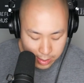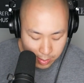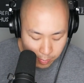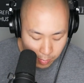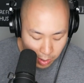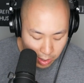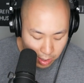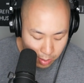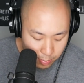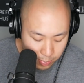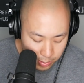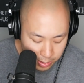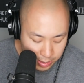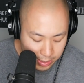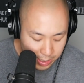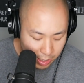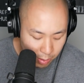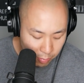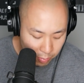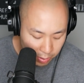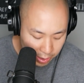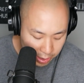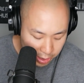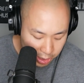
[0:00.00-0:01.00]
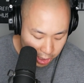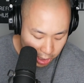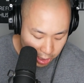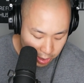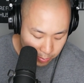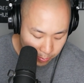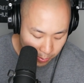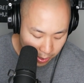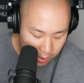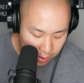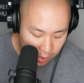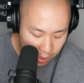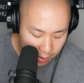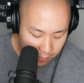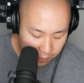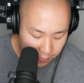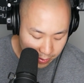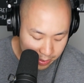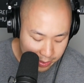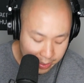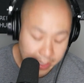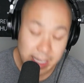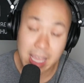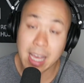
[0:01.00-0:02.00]
Some other books that really changed my life
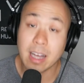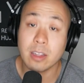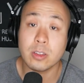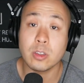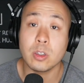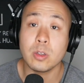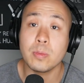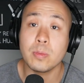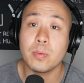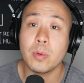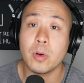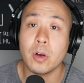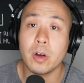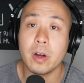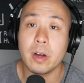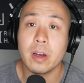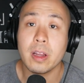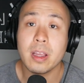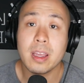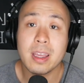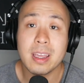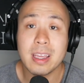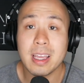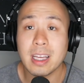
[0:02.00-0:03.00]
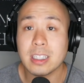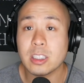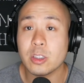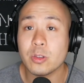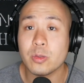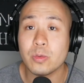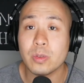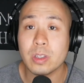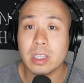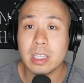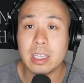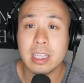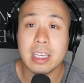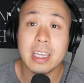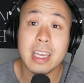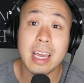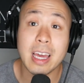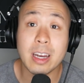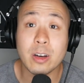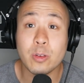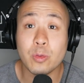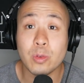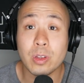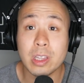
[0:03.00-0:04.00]
is Cal Newport. He
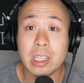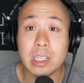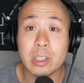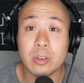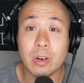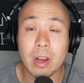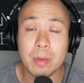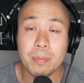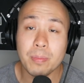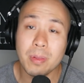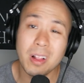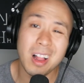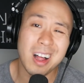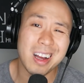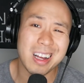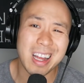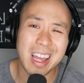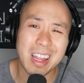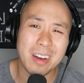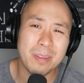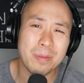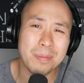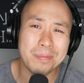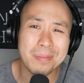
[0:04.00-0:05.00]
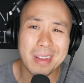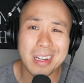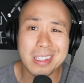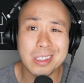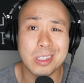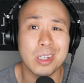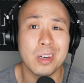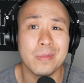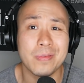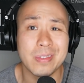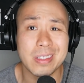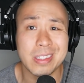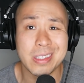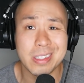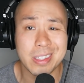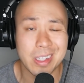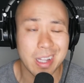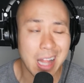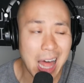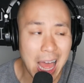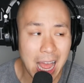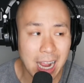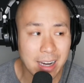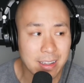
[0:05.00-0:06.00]
had a really great blog. I'm not sure if it's
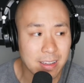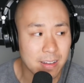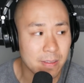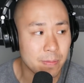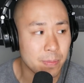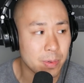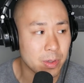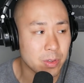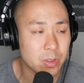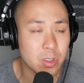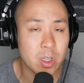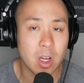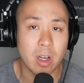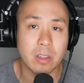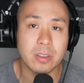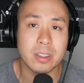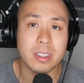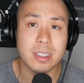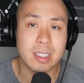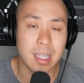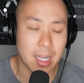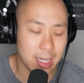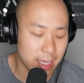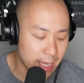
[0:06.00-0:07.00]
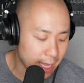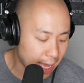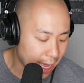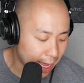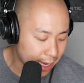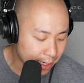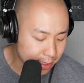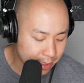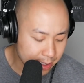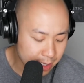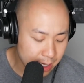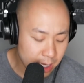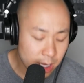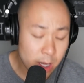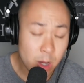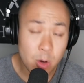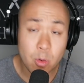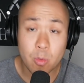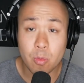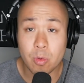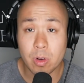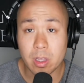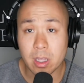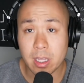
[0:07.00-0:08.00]
still active, but it's called Study Hacks.
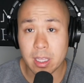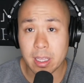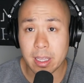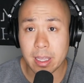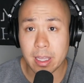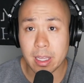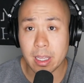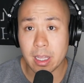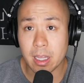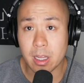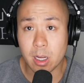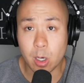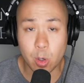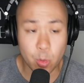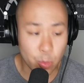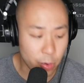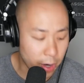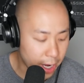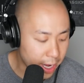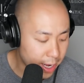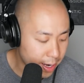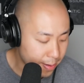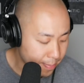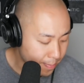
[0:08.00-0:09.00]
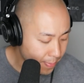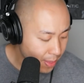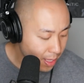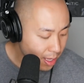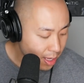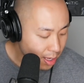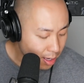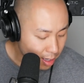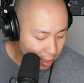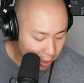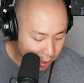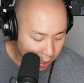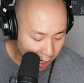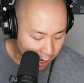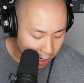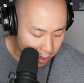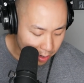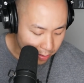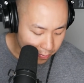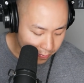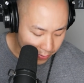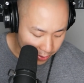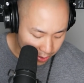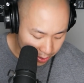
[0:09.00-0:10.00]
Really great. Kind
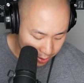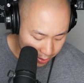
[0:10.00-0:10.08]
of